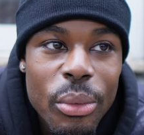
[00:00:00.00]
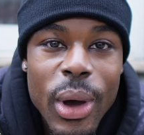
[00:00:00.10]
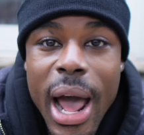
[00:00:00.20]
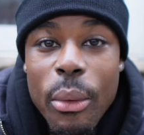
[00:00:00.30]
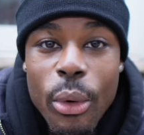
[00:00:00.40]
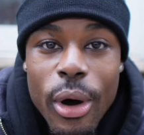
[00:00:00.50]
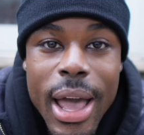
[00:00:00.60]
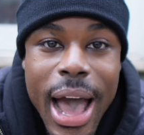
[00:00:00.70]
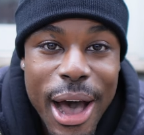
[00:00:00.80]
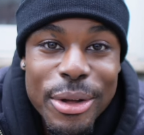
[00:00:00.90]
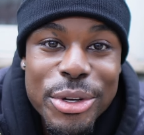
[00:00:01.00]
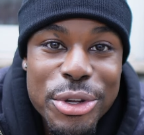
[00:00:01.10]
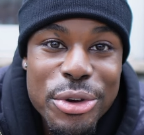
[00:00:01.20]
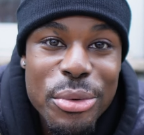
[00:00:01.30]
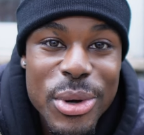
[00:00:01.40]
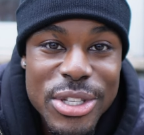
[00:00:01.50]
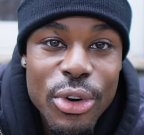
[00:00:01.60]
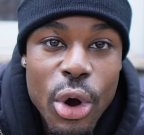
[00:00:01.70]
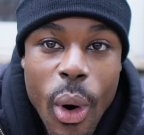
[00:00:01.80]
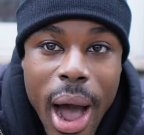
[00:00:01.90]
what I want, I'll do what's
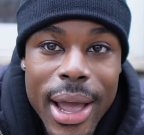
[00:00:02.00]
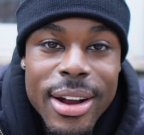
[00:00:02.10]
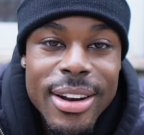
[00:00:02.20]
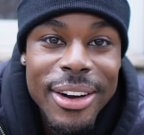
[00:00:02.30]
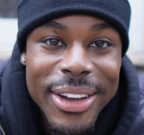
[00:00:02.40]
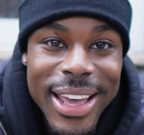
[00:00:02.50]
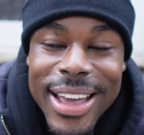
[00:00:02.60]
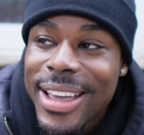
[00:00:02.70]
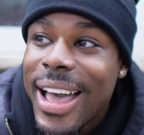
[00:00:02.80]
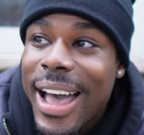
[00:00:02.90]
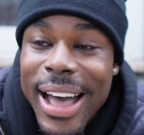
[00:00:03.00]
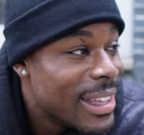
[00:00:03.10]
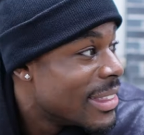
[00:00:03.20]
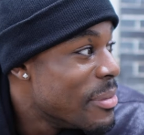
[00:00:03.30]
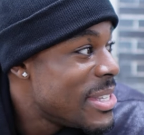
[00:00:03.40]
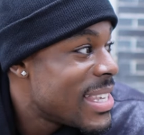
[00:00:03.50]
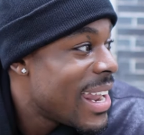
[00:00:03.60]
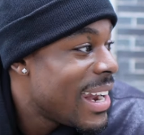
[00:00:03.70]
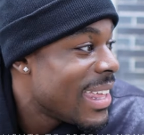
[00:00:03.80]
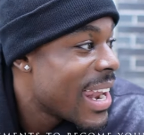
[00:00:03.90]
required, okay? Let me say
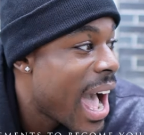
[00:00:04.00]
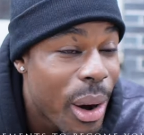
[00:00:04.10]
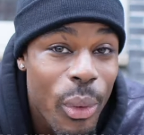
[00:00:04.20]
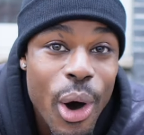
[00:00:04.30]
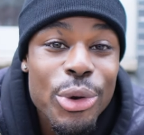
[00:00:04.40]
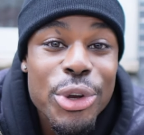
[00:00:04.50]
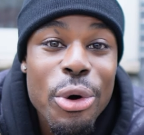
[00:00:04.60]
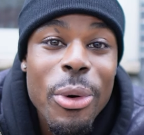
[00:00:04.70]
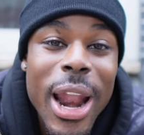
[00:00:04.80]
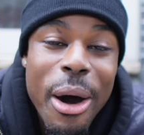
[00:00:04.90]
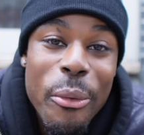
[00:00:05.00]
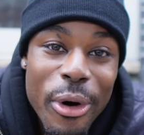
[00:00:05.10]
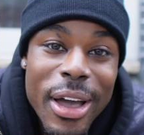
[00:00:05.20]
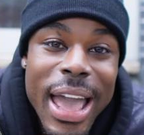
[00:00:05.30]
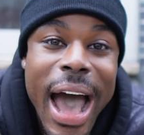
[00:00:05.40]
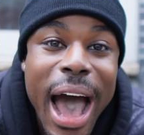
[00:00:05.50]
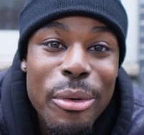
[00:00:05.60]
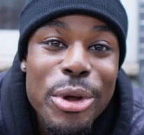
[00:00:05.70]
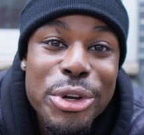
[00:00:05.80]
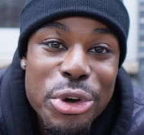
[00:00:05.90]
that again. I won't do what I want, I
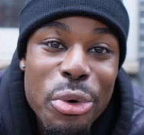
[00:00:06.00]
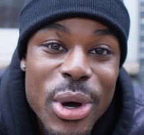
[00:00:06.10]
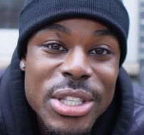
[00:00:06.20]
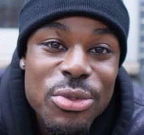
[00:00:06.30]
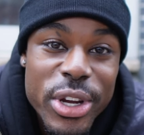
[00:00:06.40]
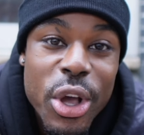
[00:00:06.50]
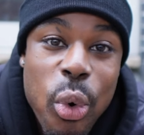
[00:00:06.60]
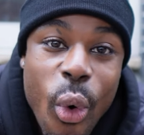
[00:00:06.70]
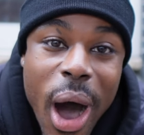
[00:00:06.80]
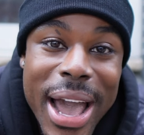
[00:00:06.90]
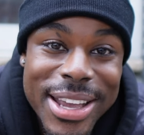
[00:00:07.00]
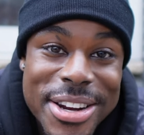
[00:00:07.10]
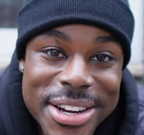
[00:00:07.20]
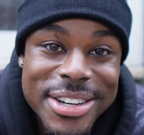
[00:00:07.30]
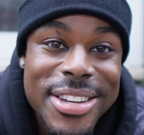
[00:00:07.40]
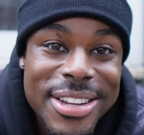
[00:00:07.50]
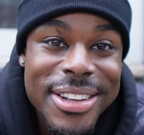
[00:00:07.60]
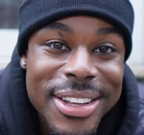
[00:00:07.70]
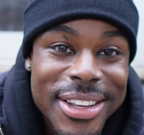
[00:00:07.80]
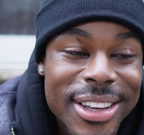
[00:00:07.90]
will do what's required.
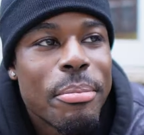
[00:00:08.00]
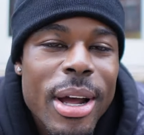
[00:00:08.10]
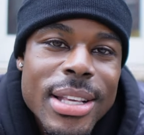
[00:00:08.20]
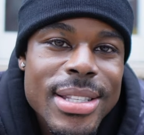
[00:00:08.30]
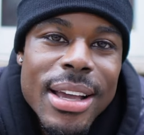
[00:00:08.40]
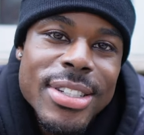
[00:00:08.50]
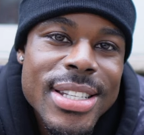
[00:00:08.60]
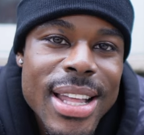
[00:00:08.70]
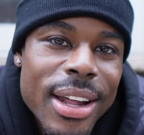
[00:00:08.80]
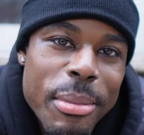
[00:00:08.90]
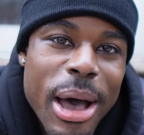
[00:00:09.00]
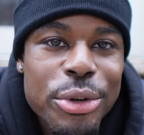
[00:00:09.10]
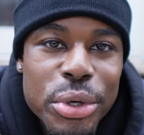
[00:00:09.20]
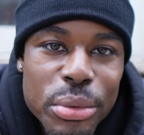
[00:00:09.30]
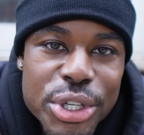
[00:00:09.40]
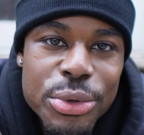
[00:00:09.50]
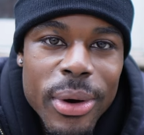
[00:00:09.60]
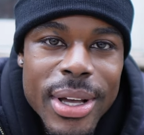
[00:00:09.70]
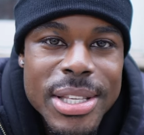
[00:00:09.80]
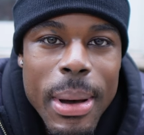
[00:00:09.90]
Bro, this life shit is not about doing what you
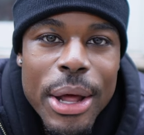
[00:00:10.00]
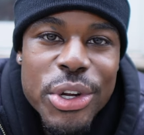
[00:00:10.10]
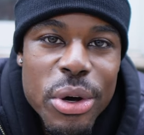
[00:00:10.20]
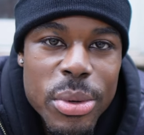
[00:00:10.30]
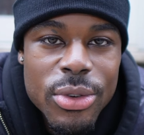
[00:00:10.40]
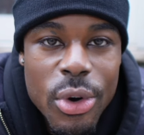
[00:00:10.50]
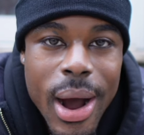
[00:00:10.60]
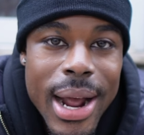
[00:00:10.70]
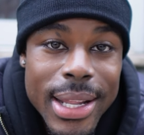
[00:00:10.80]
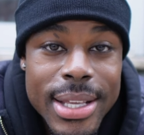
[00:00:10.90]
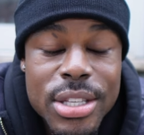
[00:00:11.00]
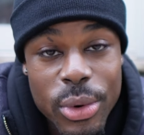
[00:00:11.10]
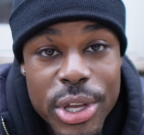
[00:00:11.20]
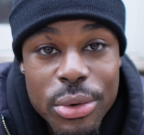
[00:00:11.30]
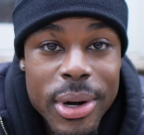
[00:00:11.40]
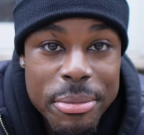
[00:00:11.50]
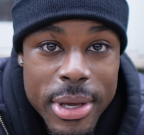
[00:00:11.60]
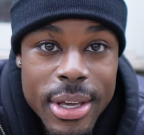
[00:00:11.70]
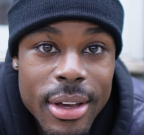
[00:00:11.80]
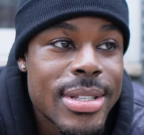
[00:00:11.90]
want. It's about doing what's required to get to where you want to
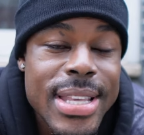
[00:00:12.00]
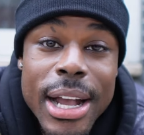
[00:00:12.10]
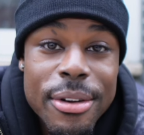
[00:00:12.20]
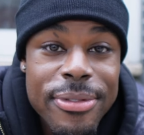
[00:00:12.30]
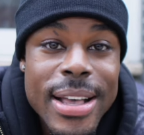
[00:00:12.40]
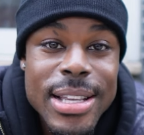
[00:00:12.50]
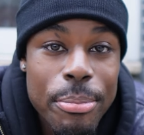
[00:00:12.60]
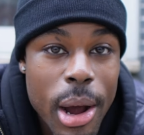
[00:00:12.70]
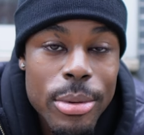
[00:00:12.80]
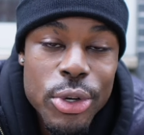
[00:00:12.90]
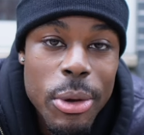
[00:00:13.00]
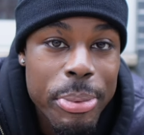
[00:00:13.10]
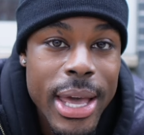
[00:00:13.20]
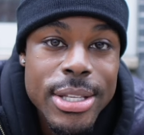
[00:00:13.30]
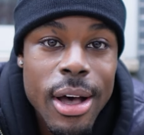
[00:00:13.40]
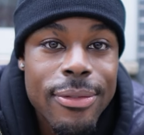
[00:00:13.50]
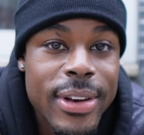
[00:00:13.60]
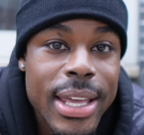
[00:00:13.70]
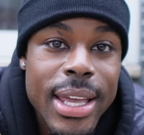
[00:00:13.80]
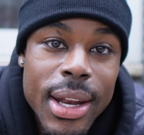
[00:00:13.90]
be. Sacrifice, I promise you, it pays off in
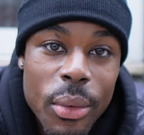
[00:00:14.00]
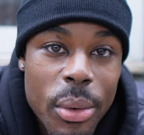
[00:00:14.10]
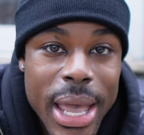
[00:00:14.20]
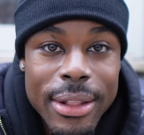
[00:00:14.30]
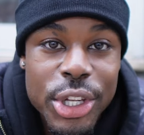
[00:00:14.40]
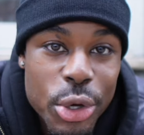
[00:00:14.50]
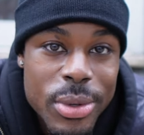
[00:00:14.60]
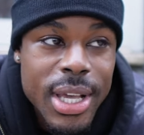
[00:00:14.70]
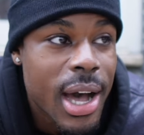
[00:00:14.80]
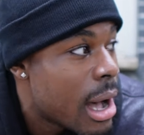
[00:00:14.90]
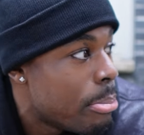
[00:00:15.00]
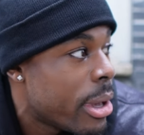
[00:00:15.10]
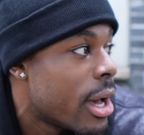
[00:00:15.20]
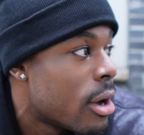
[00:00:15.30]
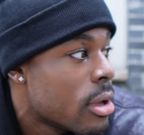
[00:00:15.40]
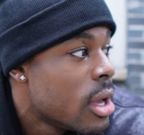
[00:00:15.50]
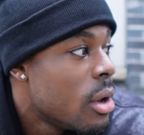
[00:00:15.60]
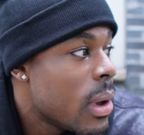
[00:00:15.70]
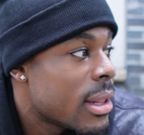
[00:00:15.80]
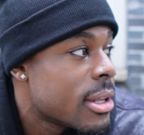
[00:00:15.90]
the end. And what we have to do is compound.
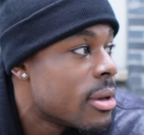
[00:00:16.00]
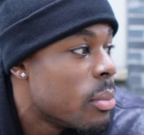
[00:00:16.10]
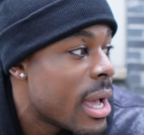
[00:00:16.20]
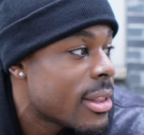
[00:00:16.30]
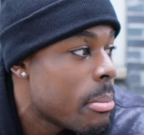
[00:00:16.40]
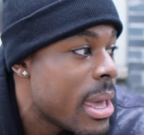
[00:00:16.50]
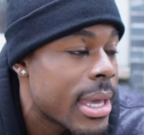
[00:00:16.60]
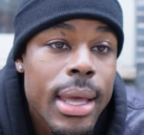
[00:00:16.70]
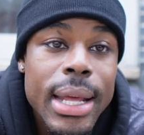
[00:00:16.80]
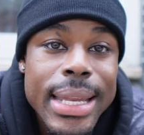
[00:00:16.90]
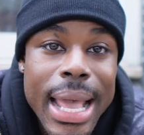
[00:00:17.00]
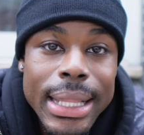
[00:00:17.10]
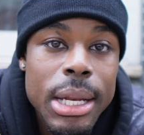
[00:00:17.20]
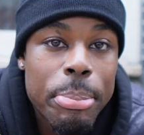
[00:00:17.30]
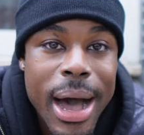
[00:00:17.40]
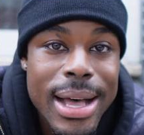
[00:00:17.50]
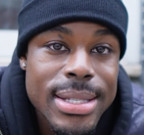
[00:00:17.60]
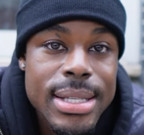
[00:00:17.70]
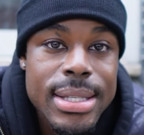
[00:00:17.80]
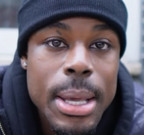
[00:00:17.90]
We have to we have to make daily
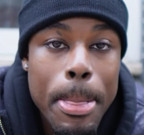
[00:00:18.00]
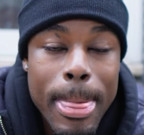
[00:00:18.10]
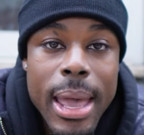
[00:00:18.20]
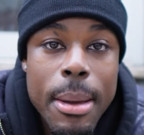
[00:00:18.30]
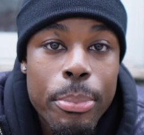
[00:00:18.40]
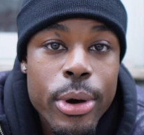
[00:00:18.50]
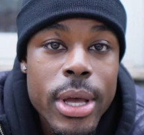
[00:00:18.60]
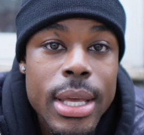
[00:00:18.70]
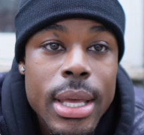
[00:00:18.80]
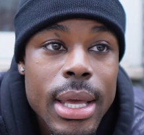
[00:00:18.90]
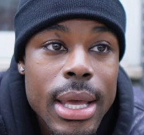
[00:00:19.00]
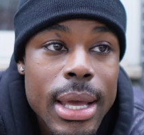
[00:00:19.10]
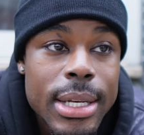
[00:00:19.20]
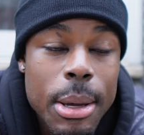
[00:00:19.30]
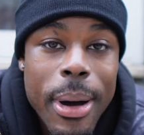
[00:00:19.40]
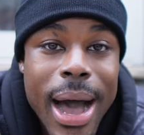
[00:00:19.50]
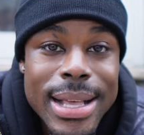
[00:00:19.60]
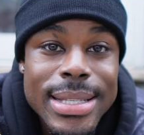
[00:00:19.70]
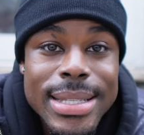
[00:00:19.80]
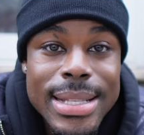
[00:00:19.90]
deposits and put
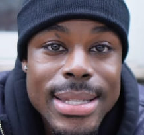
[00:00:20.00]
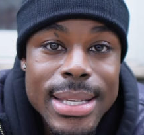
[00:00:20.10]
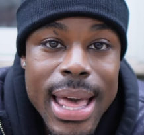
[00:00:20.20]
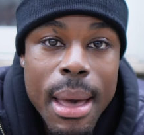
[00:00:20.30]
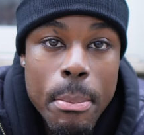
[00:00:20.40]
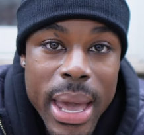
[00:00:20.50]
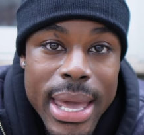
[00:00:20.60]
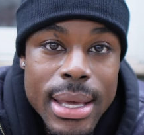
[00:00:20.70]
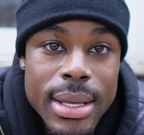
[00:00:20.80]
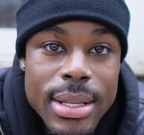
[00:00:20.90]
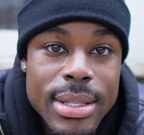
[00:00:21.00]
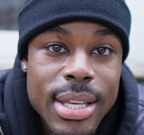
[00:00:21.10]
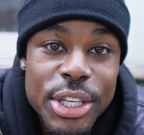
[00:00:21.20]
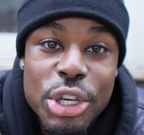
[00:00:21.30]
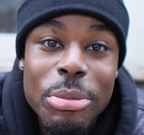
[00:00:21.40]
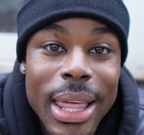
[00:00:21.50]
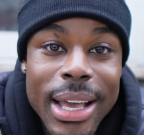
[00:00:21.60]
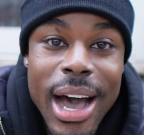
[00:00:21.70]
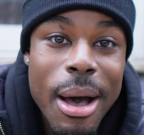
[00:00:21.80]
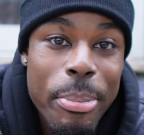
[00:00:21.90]
deposits into that bank to accumulate
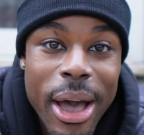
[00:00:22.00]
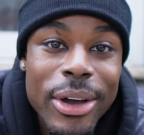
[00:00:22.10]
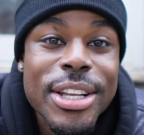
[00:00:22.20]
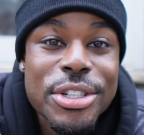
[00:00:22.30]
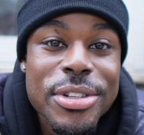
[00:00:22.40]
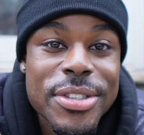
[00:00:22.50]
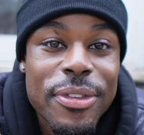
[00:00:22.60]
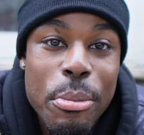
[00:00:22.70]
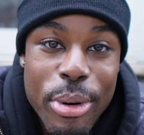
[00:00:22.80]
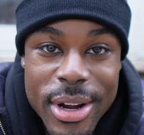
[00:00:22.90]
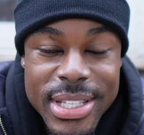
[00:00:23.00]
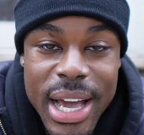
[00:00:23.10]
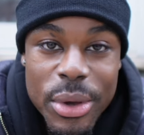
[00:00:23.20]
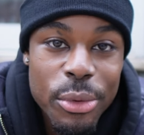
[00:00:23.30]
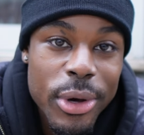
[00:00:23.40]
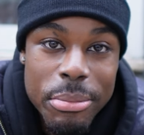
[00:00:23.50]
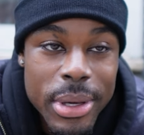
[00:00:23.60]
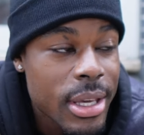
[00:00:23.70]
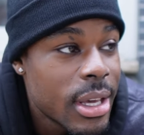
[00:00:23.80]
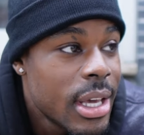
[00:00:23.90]
compound interest for the person that we want to
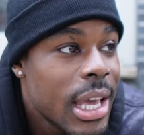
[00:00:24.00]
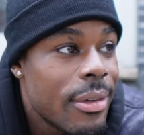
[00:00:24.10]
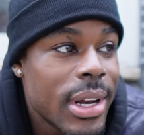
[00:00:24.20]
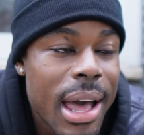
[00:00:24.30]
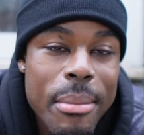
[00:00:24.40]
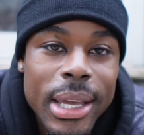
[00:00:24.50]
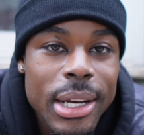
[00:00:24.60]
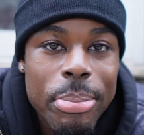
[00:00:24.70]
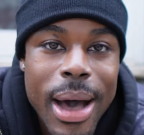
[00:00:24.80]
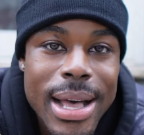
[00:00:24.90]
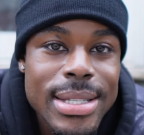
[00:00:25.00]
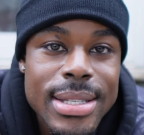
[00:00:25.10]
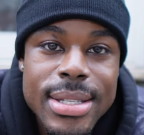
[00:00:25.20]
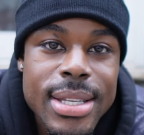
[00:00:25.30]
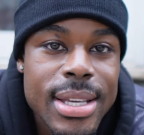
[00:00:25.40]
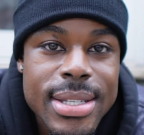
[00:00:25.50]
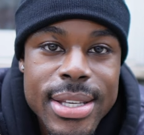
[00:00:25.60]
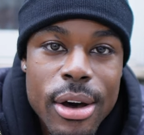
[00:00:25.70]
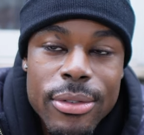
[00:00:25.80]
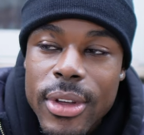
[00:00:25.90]
be. If you're not making deposits into
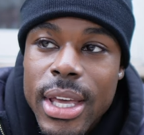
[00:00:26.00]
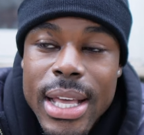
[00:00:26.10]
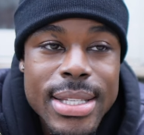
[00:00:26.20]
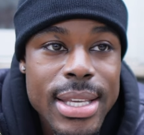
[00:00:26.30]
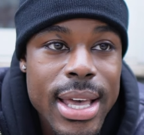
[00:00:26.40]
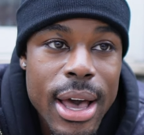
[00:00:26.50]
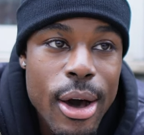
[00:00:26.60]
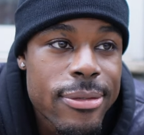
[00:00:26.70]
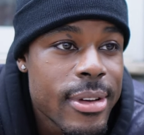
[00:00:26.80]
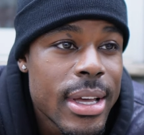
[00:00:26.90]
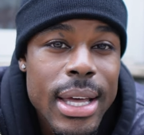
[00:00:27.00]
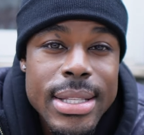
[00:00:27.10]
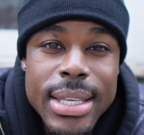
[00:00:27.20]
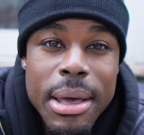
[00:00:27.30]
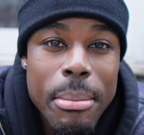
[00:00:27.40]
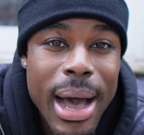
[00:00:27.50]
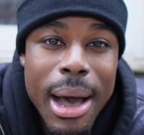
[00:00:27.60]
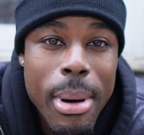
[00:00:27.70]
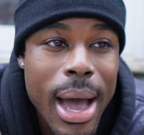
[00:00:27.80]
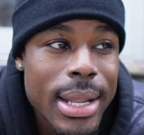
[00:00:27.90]
yourself, into your health, into your
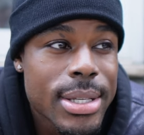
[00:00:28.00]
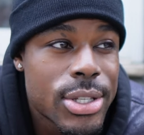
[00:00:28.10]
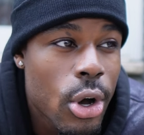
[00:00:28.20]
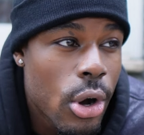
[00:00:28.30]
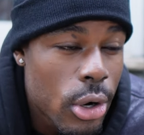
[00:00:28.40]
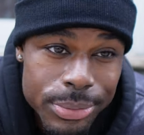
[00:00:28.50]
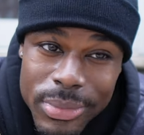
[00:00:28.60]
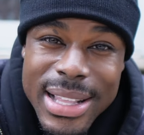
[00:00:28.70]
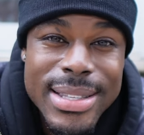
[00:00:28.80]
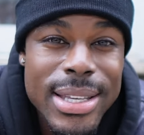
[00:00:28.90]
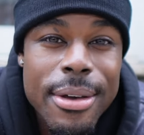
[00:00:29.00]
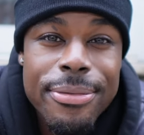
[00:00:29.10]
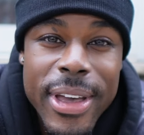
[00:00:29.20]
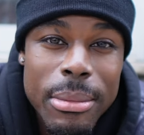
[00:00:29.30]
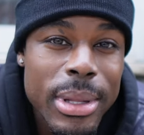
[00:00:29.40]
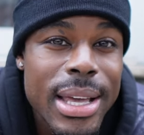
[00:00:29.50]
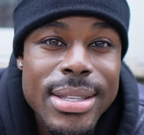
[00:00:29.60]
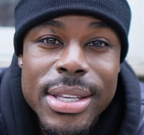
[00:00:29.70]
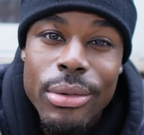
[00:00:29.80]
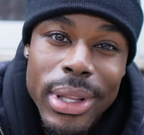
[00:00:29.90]
mind, body, and soul, into your family, into your